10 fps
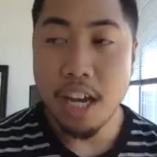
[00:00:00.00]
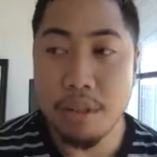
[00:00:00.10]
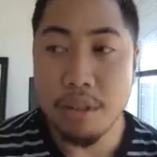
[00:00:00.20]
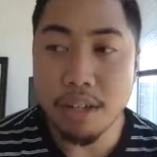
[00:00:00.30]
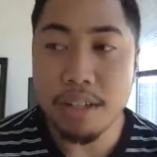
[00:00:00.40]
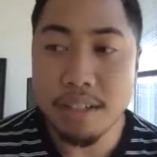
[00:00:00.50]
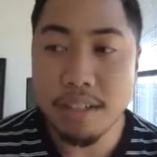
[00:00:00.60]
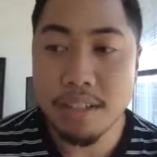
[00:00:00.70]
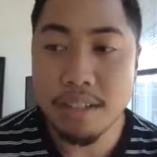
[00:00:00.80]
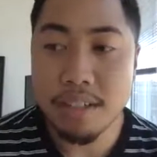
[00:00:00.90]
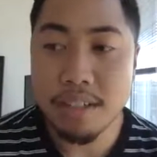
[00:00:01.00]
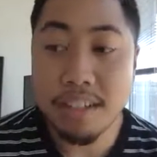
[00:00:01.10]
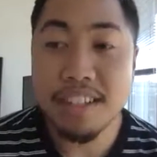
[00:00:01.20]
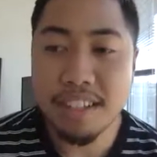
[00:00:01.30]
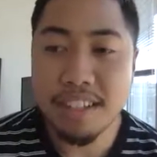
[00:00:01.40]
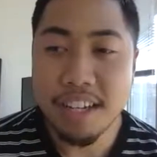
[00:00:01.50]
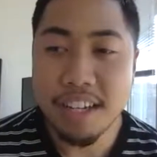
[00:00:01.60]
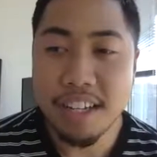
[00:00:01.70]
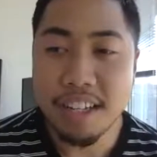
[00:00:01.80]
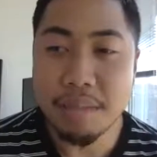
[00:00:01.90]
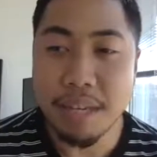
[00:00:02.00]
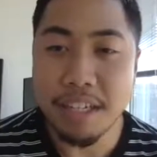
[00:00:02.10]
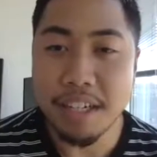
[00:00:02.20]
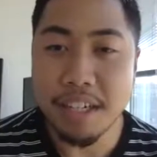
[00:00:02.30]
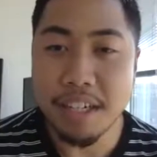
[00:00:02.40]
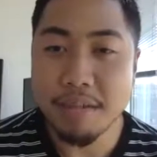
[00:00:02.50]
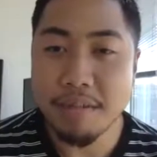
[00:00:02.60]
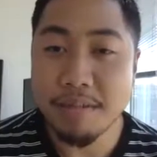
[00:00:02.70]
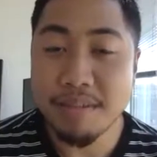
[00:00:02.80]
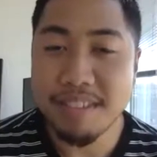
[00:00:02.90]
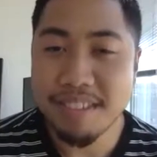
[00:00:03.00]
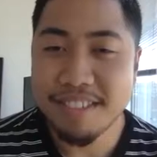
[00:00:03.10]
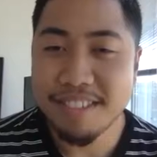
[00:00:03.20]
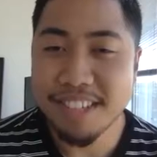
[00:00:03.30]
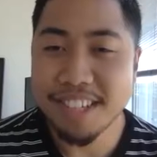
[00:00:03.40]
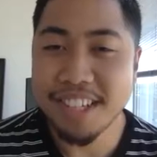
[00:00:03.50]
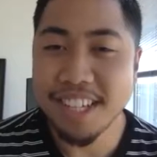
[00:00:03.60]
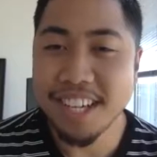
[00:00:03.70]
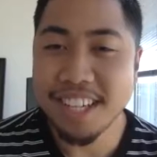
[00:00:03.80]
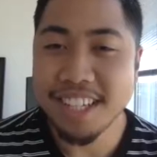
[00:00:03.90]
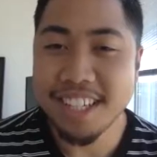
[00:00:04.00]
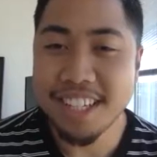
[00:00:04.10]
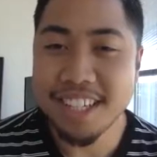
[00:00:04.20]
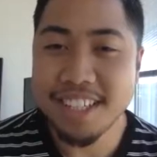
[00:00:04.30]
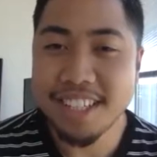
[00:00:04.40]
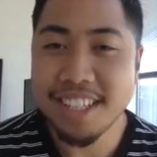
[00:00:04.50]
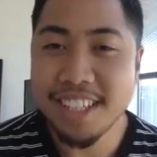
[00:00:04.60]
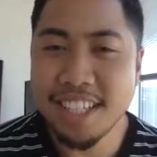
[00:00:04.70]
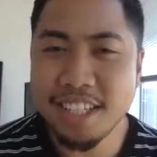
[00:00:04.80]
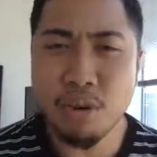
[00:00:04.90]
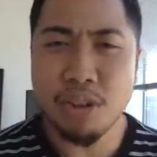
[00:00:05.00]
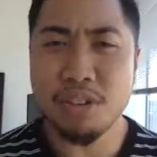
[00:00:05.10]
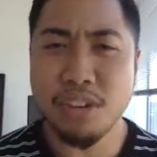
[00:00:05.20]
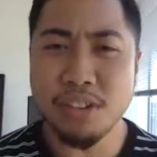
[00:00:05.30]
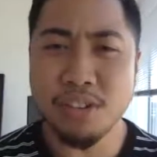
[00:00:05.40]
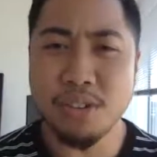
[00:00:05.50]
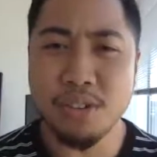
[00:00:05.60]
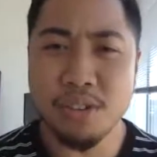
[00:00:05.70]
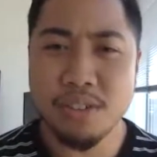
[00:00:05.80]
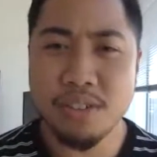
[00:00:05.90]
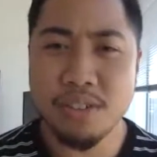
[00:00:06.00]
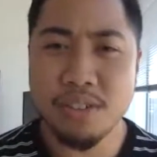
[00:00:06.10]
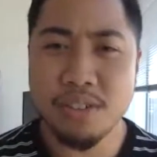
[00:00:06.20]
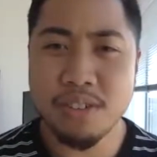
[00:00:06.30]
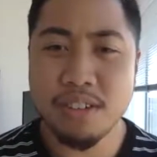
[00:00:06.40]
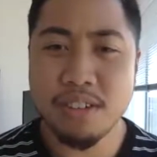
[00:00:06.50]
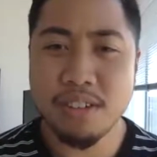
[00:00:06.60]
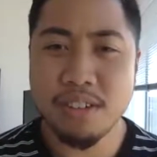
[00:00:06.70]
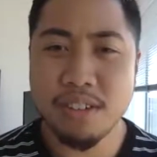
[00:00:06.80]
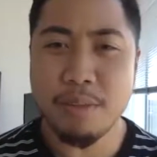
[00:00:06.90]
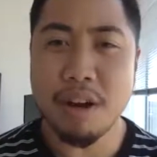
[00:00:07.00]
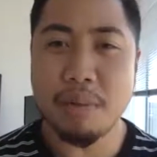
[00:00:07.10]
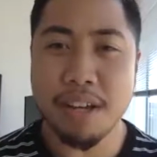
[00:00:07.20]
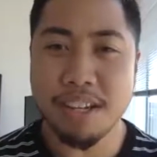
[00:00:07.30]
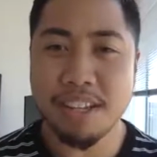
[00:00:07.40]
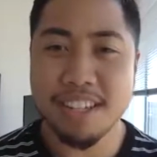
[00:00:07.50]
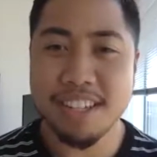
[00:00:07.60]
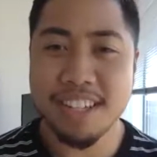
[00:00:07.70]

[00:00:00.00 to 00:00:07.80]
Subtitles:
I'd be like, Chris, this is my setup. What does it look like? He's like, what does it look like to you? Come on, man.